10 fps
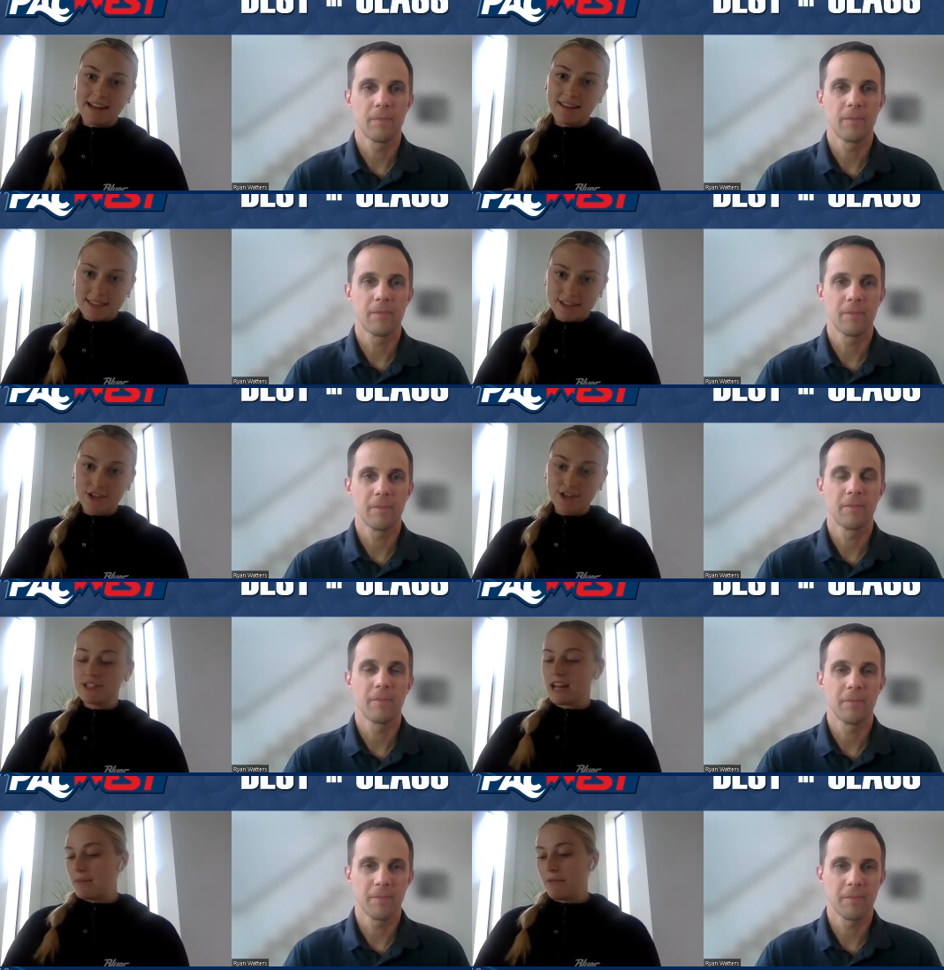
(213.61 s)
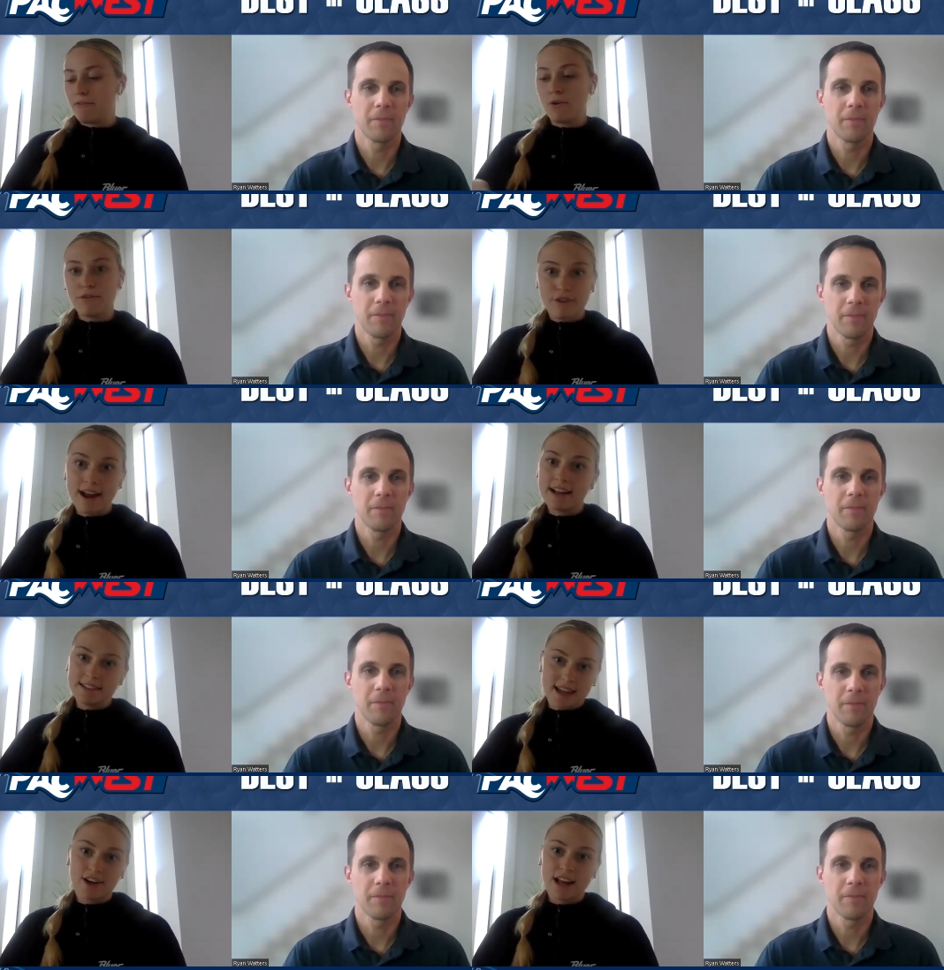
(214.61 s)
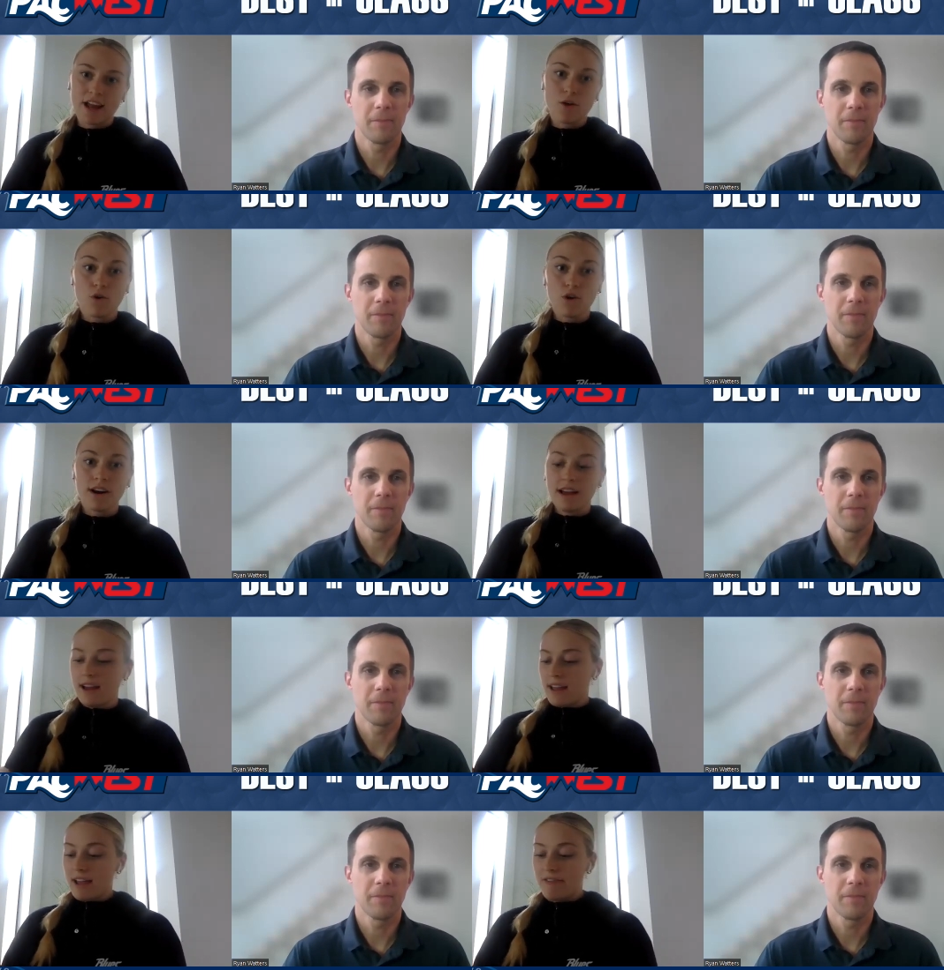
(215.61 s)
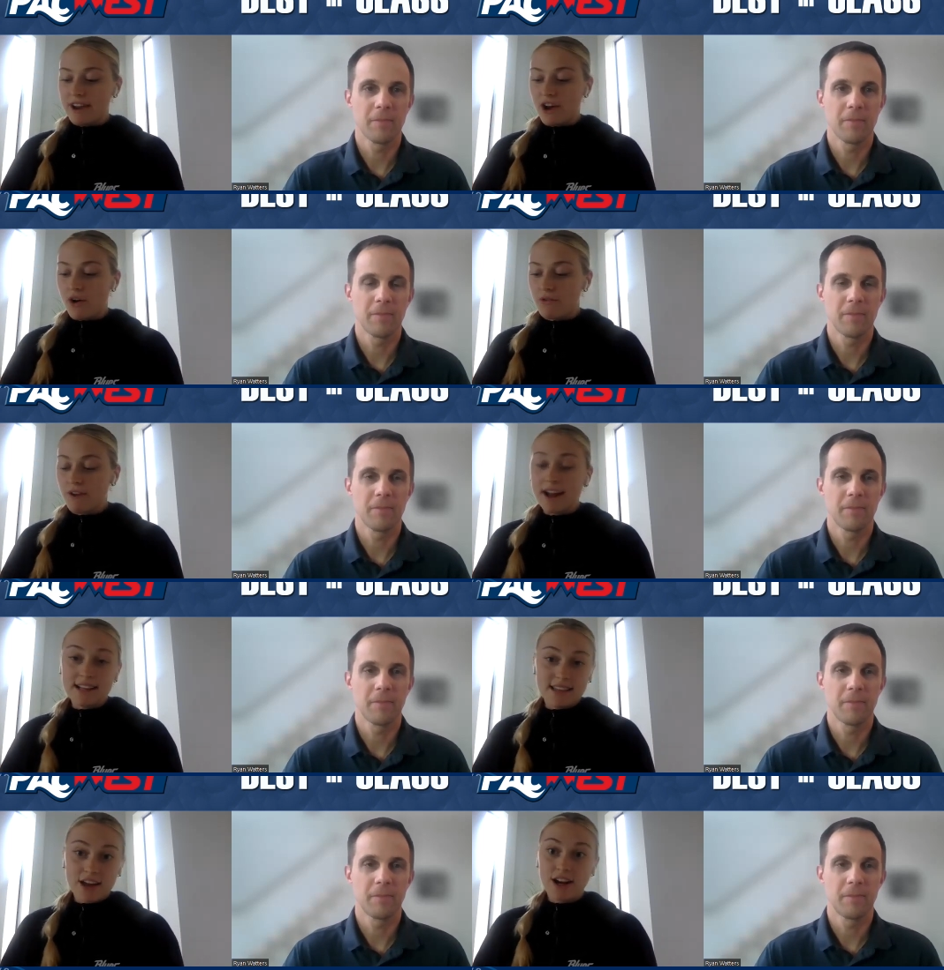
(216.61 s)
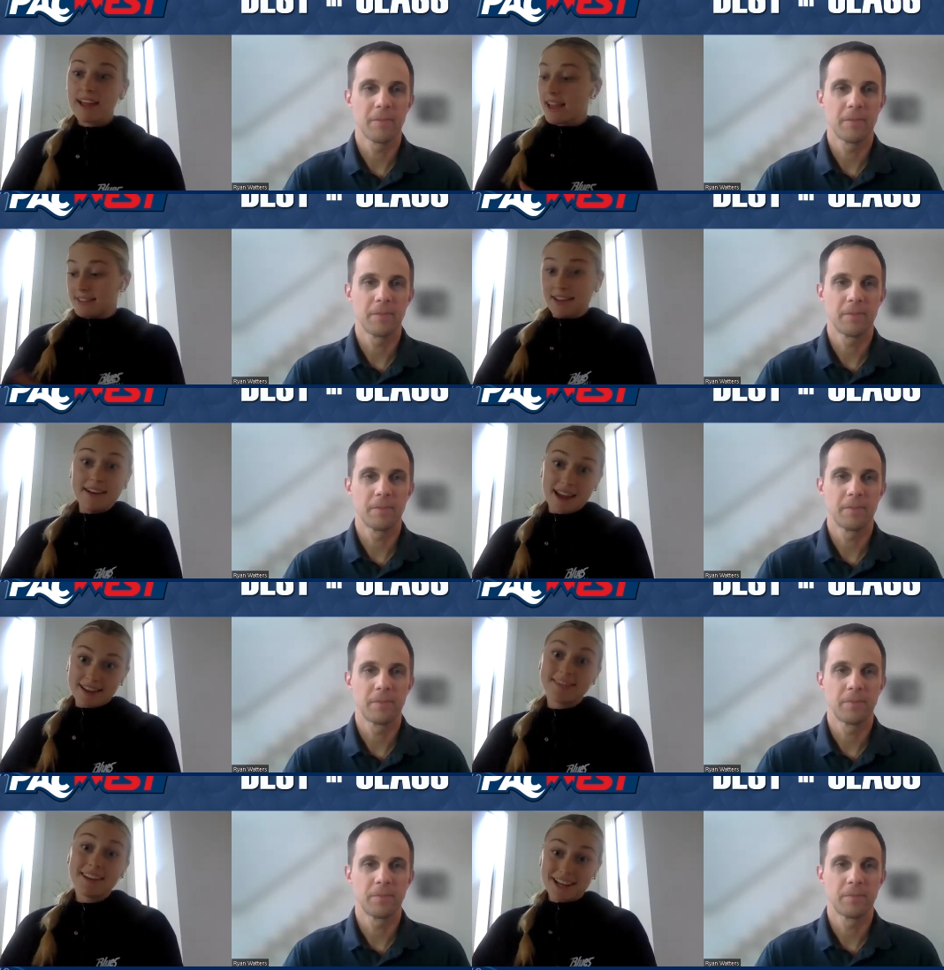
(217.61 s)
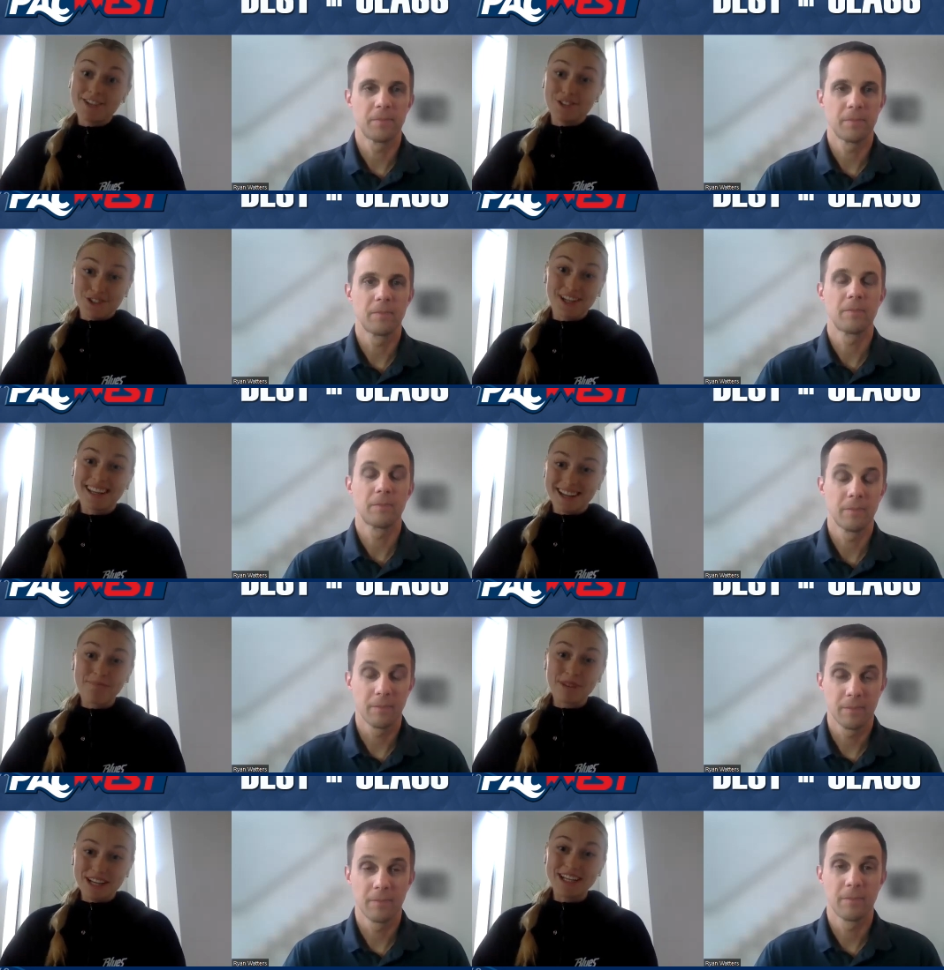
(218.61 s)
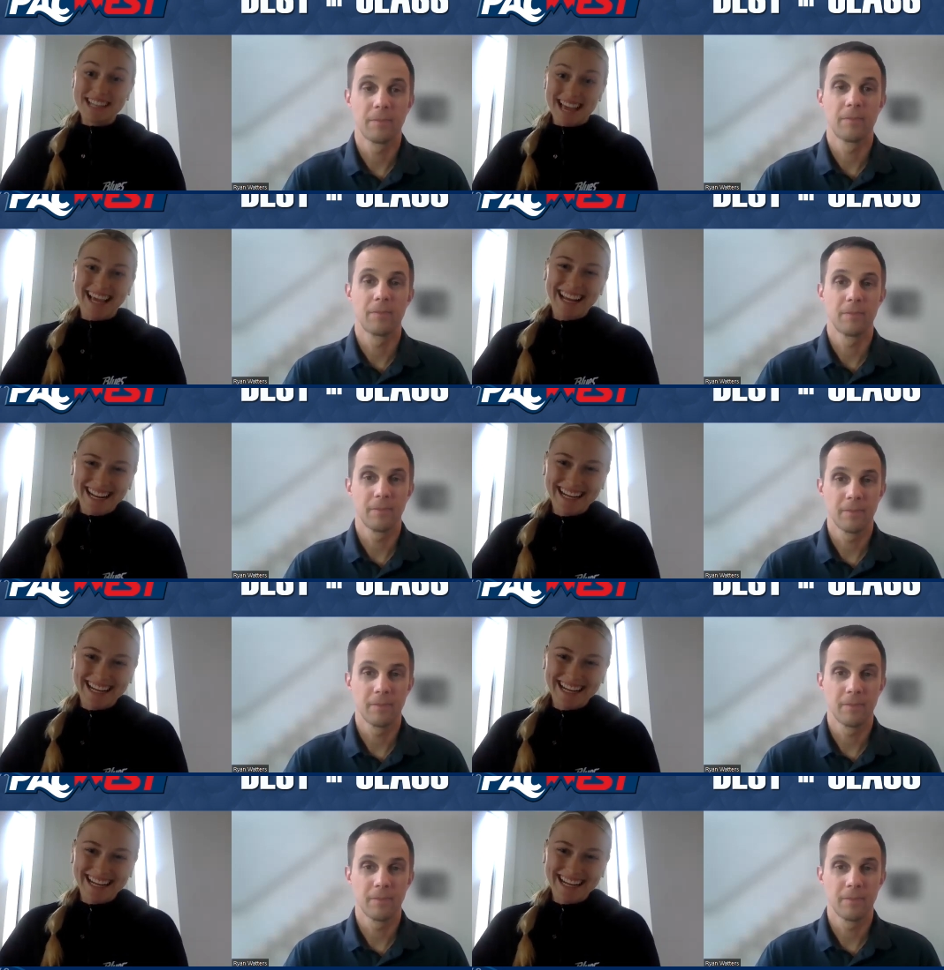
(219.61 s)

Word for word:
Speaker 1: it done this Thursday before Friday and Saturday. Or if I know Friday and Saturday, okay, Sunday. Sunday is usually a pretty good day.